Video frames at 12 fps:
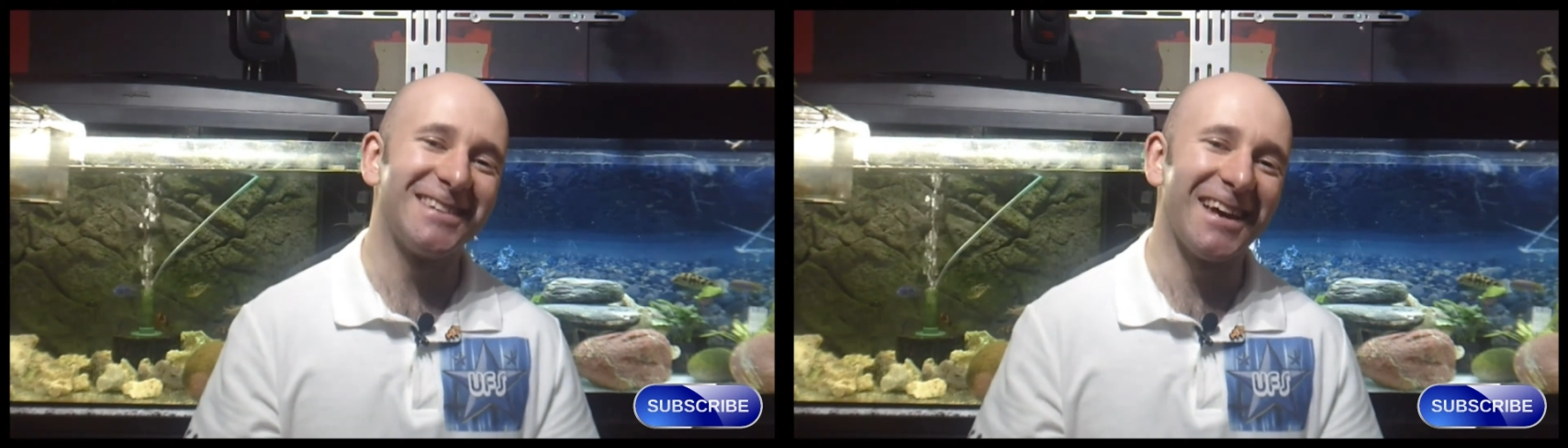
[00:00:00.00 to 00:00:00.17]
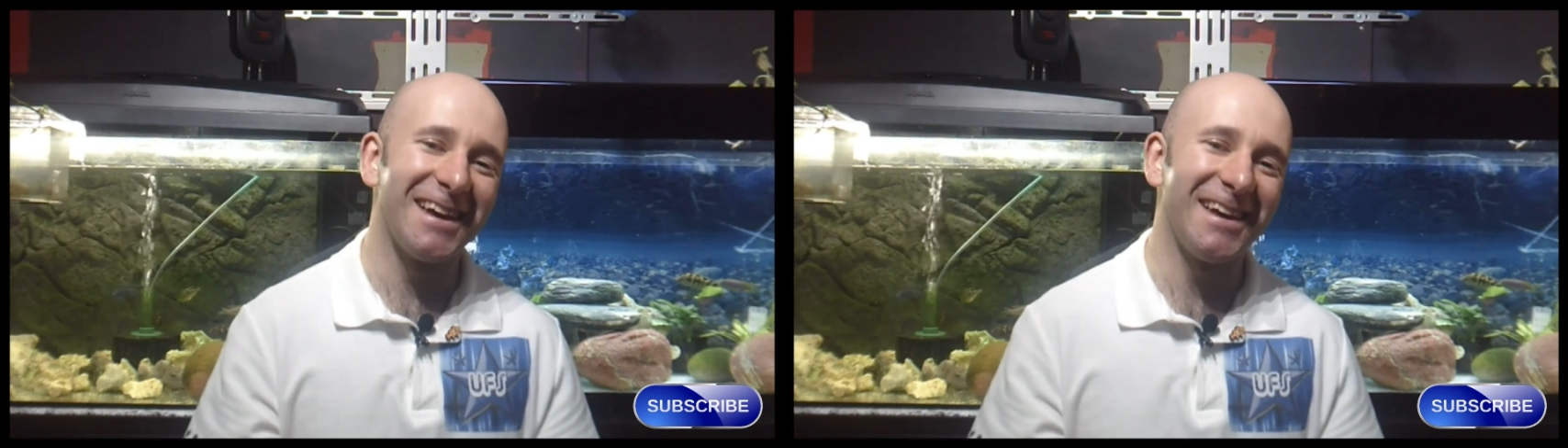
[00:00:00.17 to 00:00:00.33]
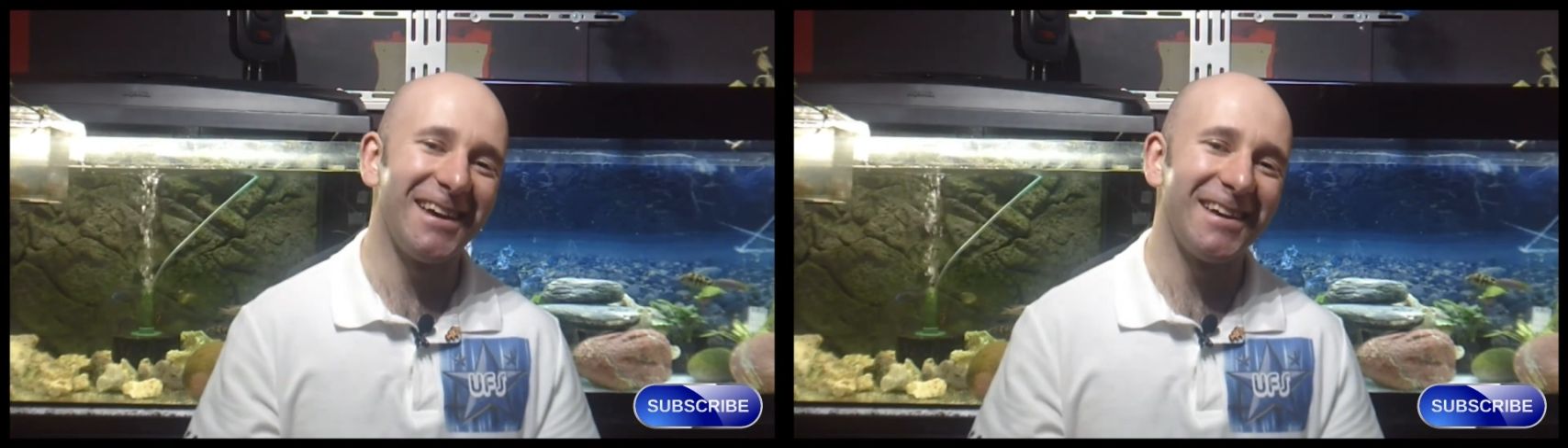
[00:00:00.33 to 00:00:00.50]

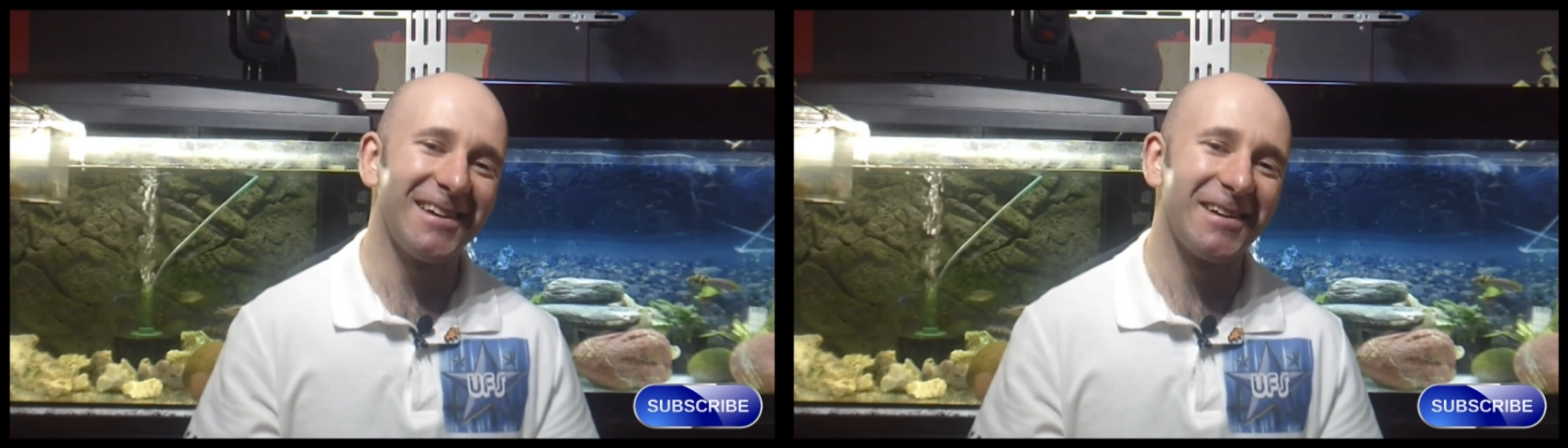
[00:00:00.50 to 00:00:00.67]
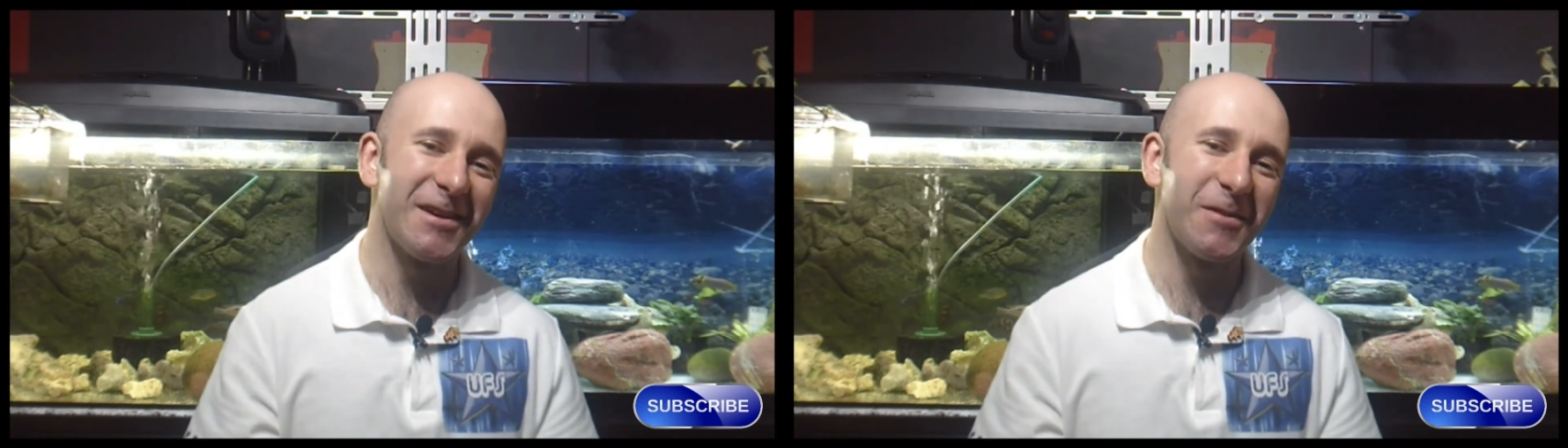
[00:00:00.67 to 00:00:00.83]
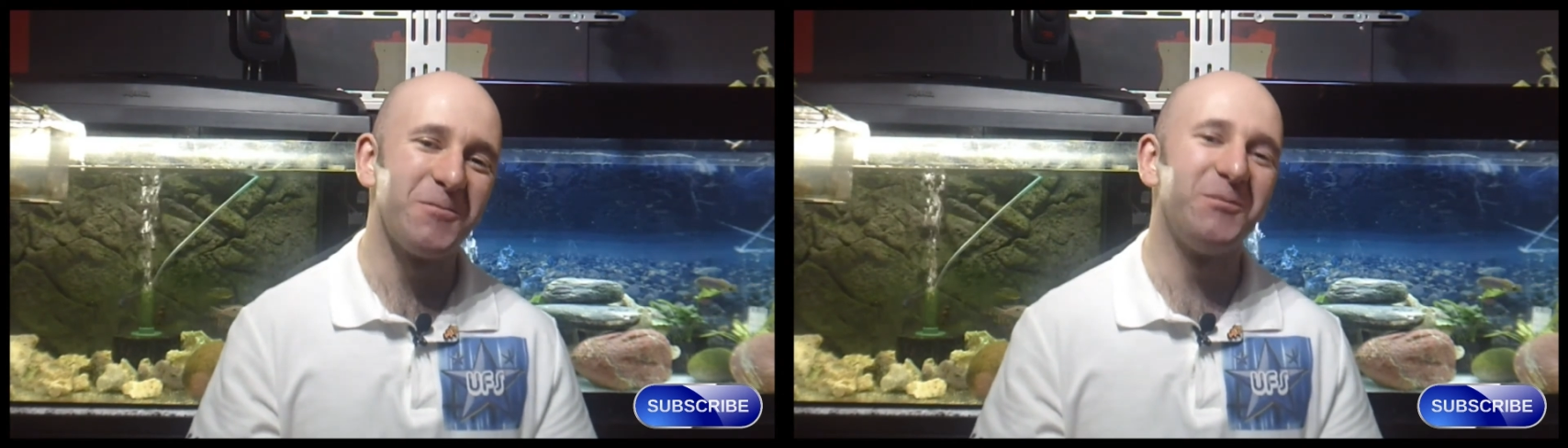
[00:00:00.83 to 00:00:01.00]
day.
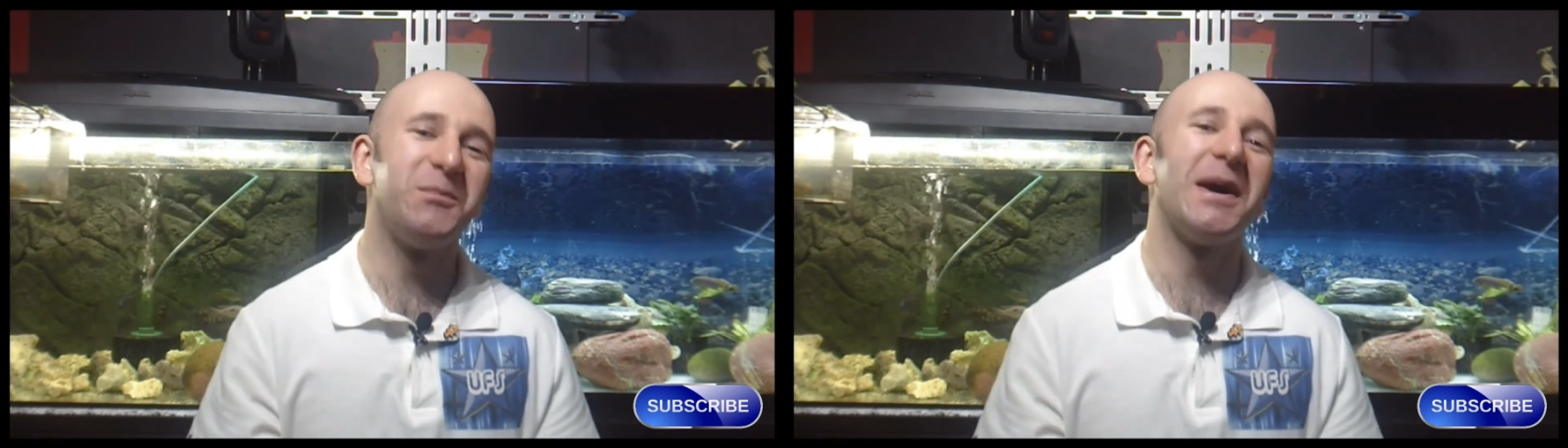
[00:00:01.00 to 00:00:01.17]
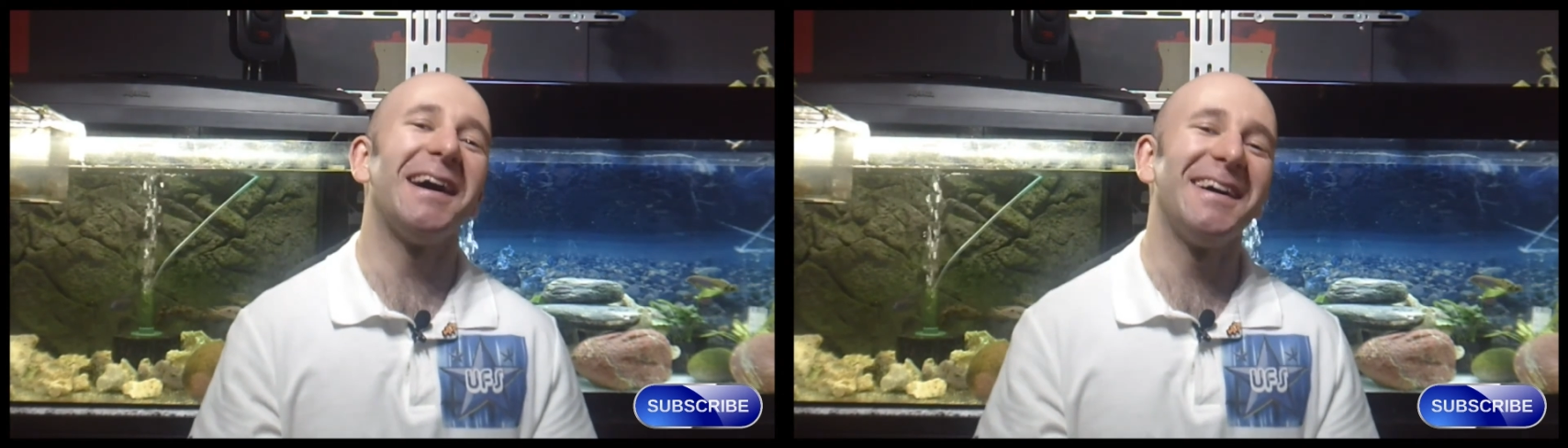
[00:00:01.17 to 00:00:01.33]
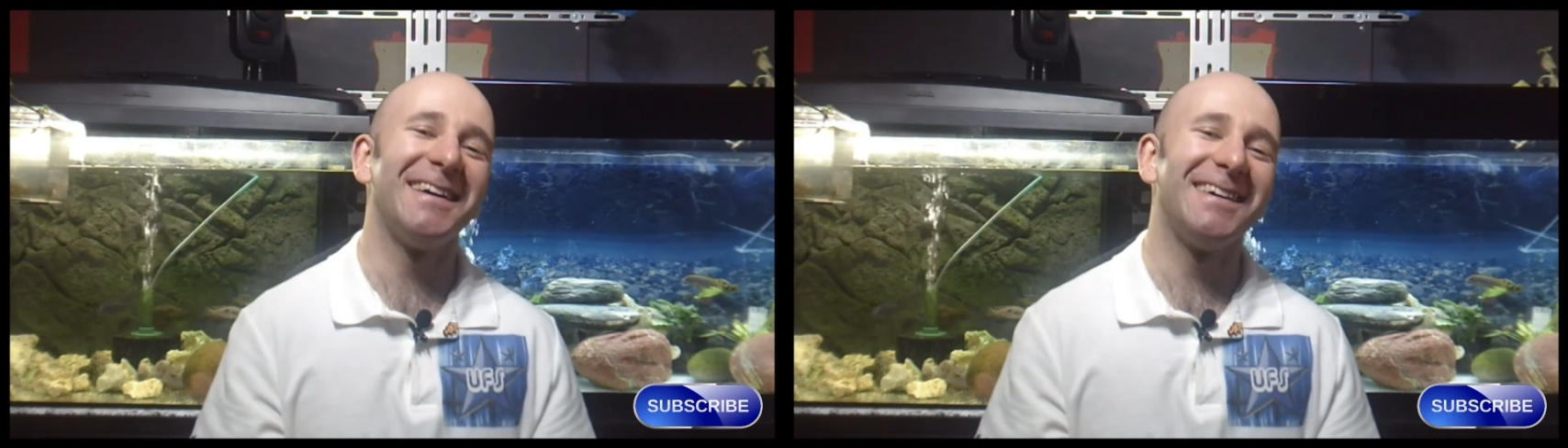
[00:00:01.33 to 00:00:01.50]

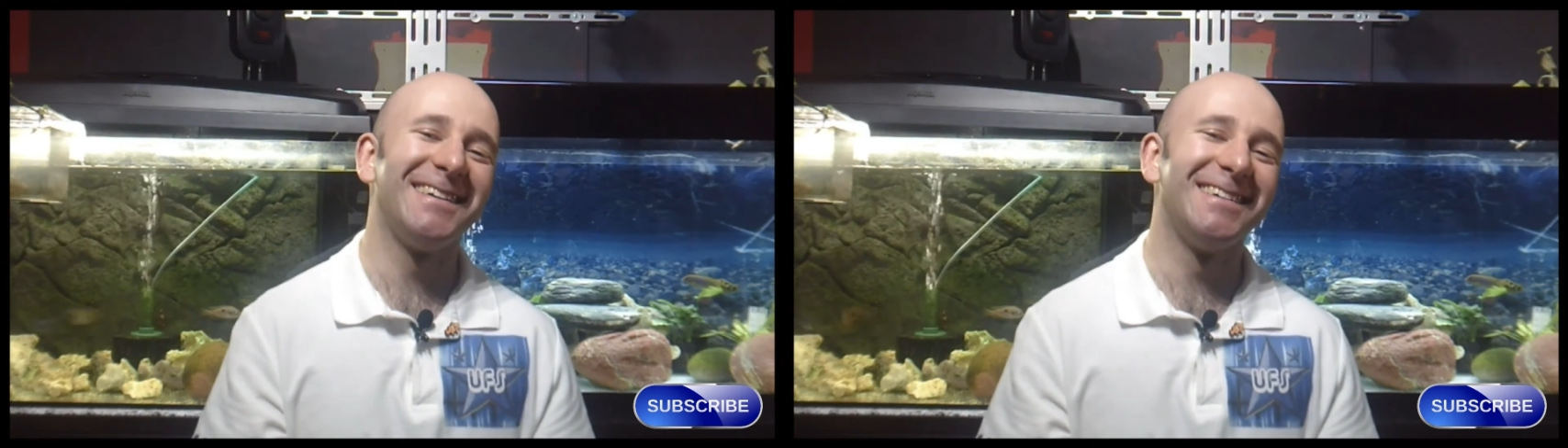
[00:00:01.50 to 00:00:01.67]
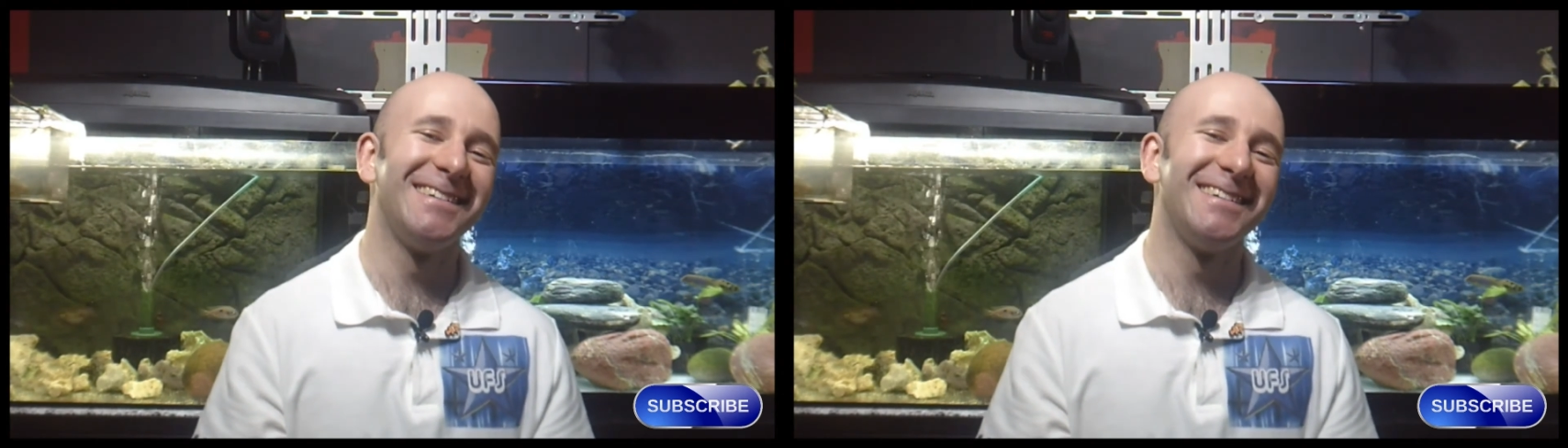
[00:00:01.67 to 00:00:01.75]
Bye.